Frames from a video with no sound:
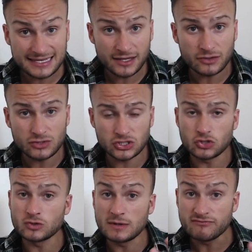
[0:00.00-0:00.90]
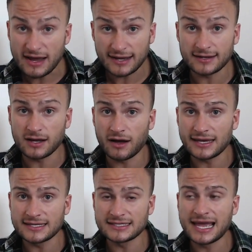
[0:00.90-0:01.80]
those two to be
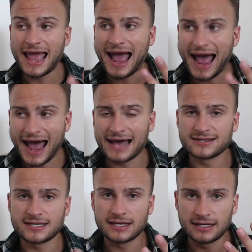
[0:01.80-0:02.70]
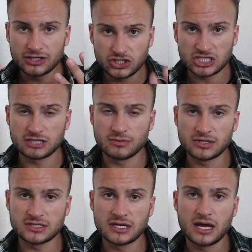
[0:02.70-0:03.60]
recognised as
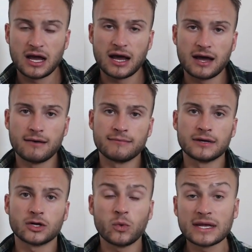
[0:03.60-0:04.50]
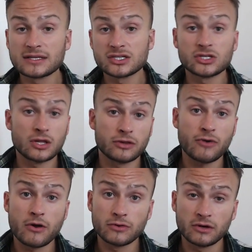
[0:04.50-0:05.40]
legitimate queens to the
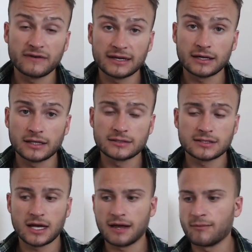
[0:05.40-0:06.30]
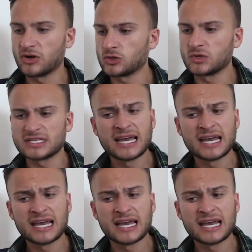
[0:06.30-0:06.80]
throne of England, which was